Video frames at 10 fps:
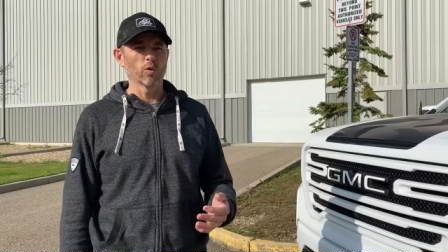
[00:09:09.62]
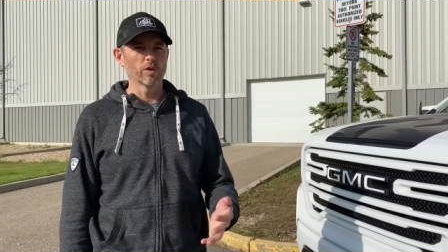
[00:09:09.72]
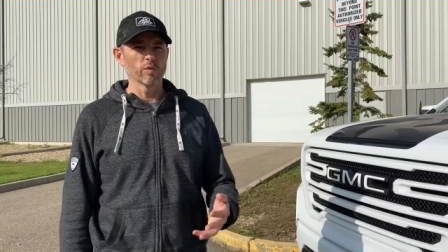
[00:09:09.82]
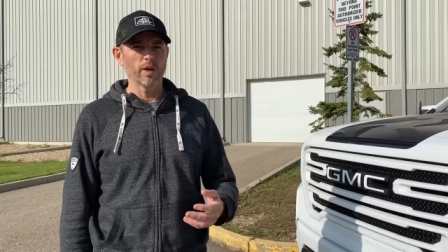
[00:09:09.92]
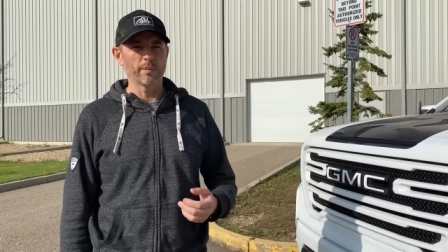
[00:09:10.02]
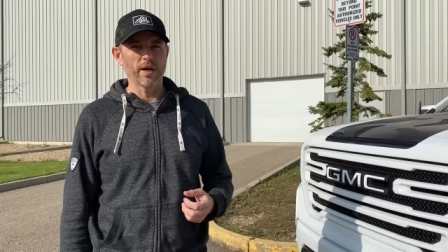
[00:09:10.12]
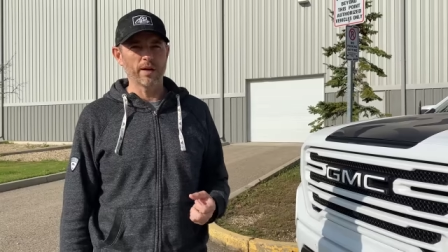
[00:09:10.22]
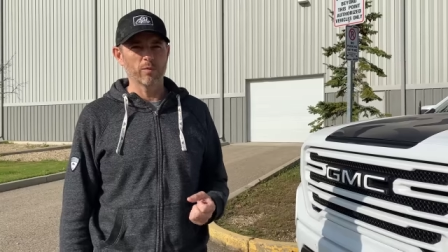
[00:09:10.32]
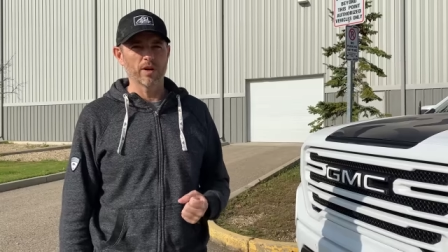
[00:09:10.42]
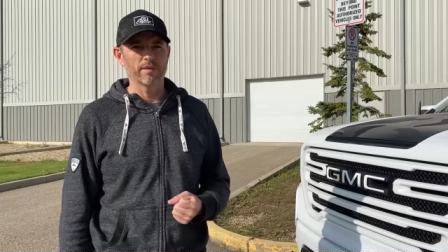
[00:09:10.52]
Where do I
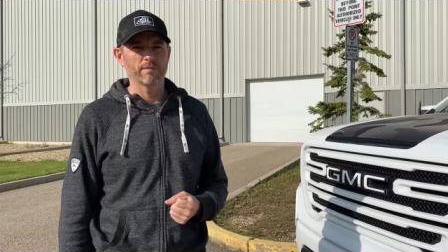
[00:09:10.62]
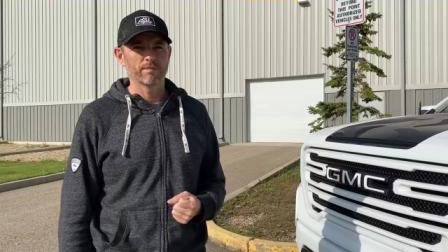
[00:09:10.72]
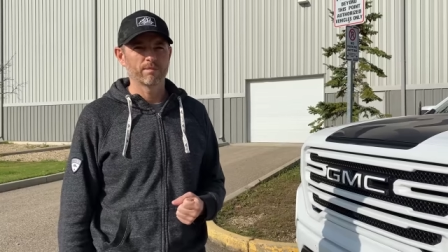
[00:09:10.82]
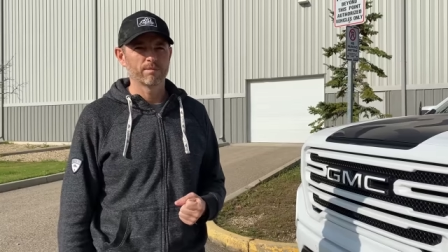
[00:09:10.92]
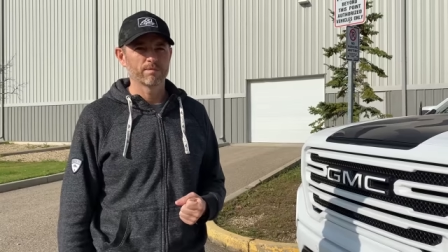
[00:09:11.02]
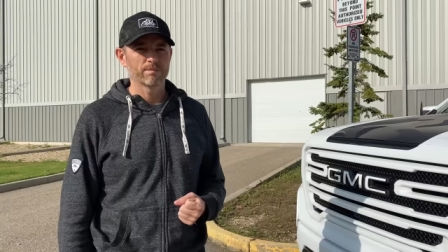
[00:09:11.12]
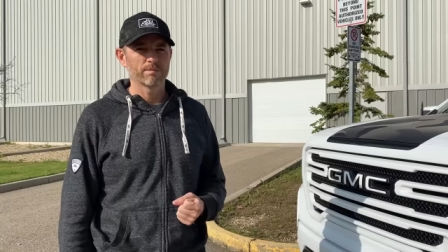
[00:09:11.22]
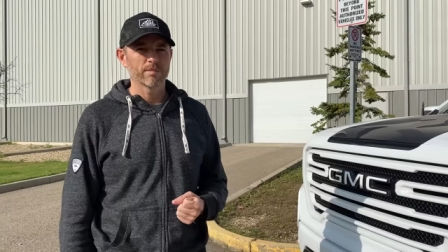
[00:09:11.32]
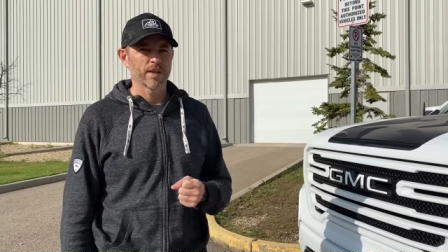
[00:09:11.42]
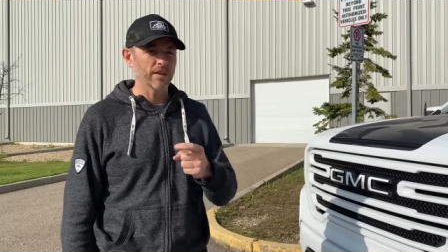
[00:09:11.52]
buy one?
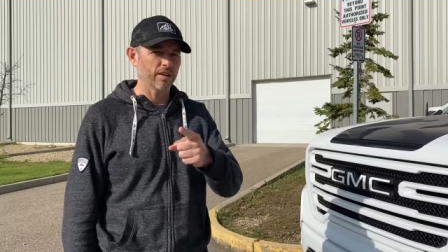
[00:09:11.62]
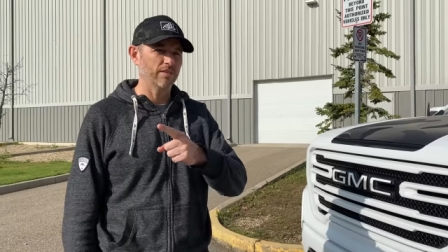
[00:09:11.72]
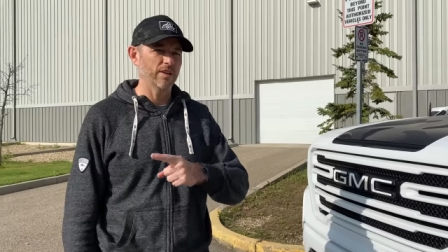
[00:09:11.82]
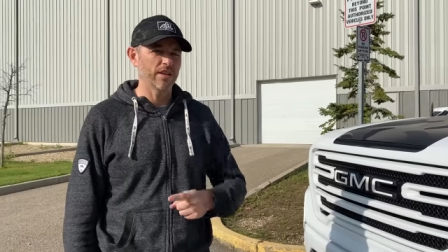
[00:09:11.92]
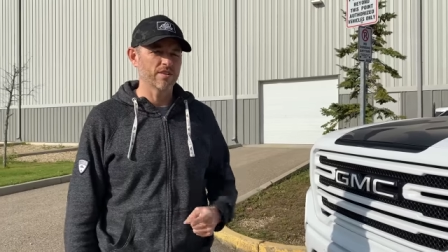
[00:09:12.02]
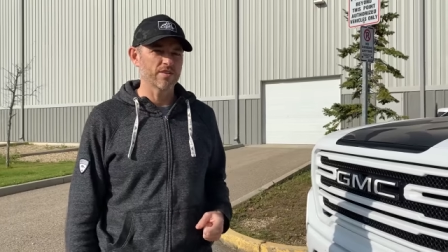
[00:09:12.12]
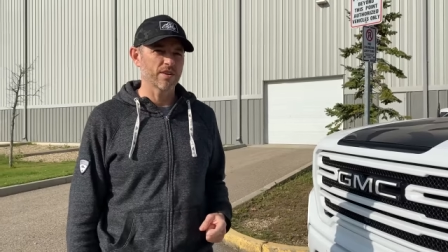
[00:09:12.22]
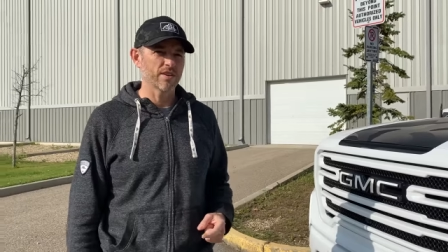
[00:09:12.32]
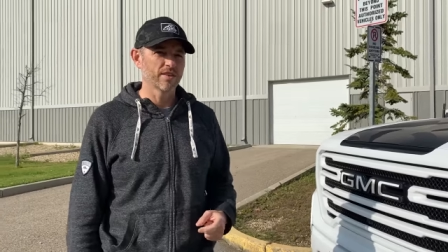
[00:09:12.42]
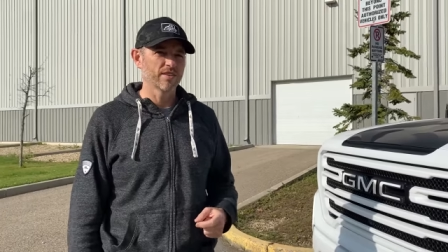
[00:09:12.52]
I'm gonna give you the answer.